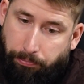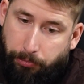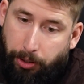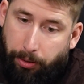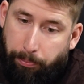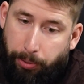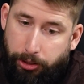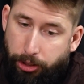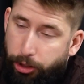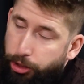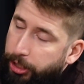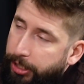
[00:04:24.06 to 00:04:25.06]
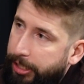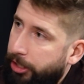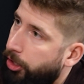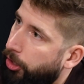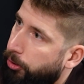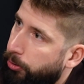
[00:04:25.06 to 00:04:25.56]
a bunch of shitty
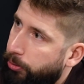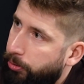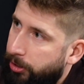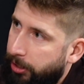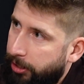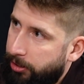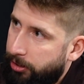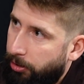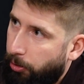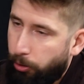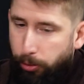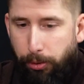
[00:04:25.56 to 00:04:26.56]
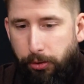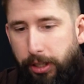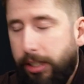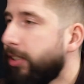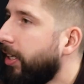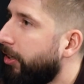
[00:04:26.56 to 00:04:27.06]
news and horrible
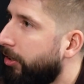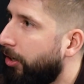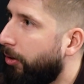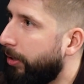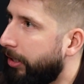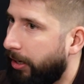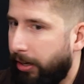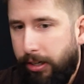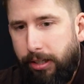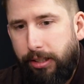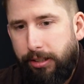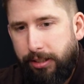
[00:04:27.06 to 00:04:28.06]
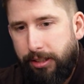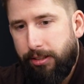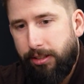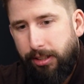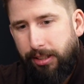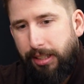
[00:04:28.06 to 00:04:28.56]
things that are going on,
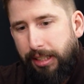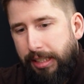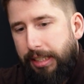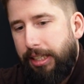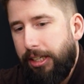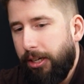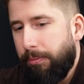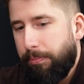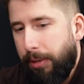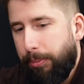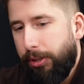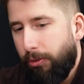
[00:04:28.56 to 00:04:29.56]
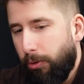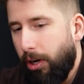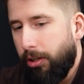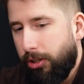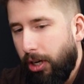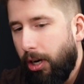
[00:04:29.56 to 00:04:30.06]
and you know, maybe the
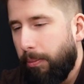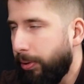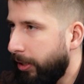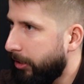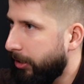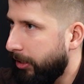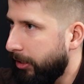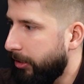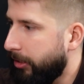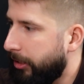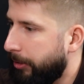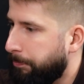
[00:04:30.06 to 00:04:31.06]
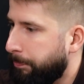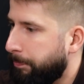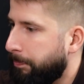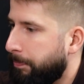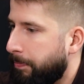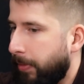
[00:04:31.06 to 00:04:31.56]
wrong topics, and
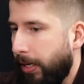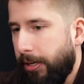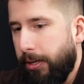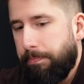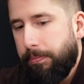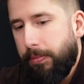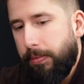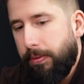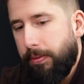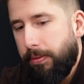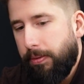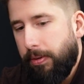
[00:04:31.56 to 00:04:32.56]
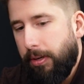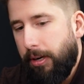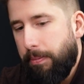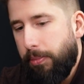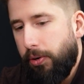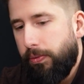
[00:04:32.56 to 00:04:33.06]
you know, I
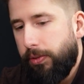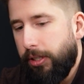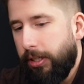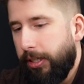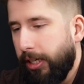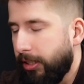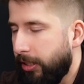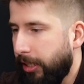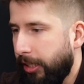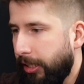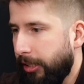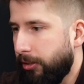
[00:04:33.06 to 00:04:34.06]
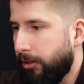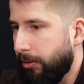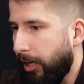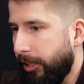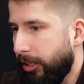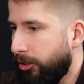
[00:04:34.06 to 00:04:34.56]
move to the next thing and
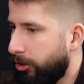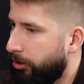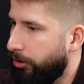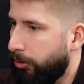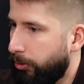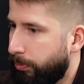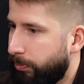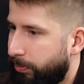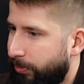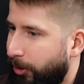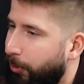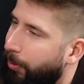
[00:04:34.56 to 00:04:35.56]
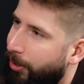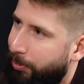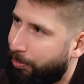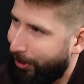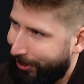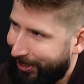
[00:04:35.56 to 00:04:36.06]
I consume too much
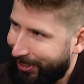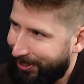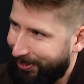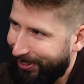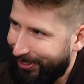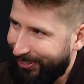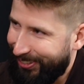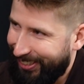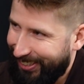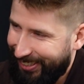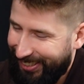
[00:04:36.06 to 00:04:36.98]
processed food,